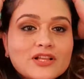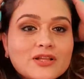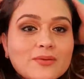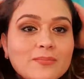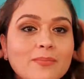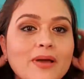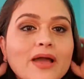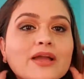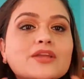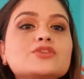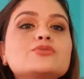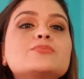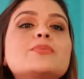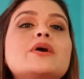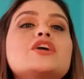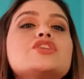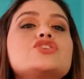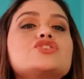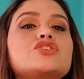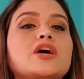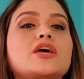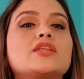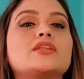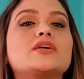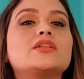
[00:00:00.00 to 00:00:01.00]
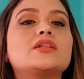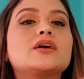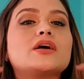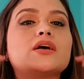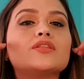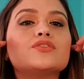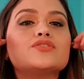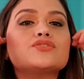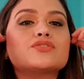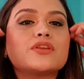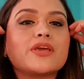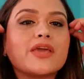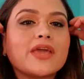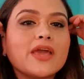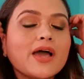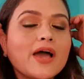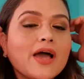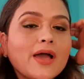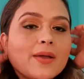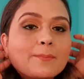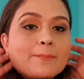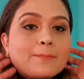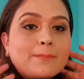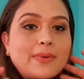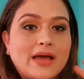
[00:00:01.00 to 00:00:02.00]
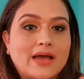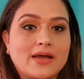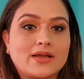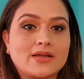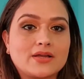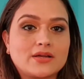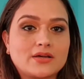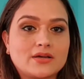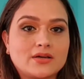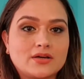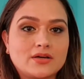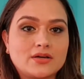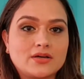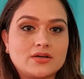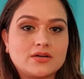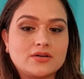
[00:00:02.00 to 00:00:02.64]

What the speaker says: Welcome back to my channel, and today I'm back